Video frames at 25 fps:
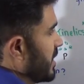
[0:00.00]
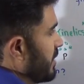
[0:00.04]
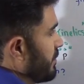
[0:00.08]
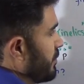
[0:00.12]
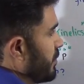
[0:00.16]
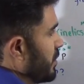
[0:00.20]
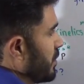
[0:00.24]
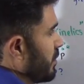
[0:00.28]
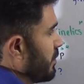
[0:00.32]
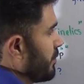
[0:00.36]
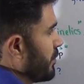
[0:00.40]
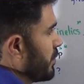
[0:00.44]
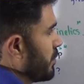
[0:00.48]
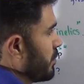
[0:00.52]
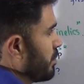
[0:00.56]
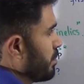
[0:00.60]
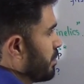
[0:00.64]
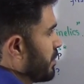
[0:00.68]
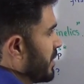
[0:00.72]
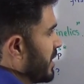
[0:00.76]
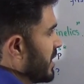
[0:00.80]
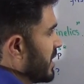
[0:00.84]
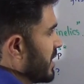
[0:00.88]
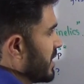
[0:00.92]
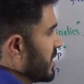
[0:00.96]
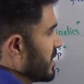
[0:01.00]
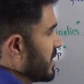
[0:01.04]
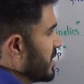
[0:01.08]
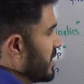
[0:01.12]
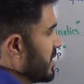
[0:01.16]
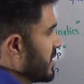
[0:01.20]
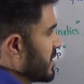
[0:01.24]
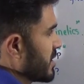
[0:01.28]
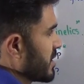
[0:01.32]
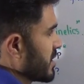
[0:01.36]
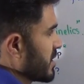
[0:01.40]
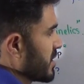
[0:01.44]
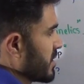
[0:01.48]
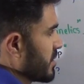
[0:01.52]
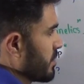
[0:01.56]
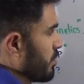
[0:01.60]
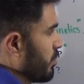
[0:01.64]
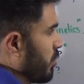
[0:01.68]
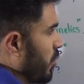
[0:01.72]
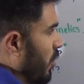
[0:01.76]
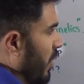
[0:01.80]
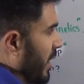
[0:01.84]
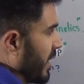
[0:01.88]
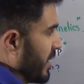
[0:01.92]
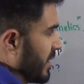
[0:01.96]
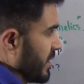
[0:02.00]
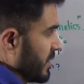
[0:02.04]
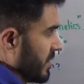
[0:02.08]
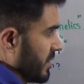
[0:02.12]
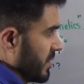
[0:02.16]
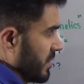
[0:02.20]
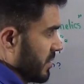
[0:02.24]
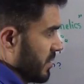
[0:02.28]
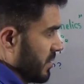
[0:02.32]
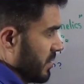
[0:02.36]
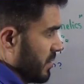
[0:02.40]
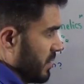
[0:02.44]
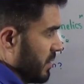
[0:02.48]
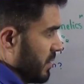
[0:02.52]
If you bring this point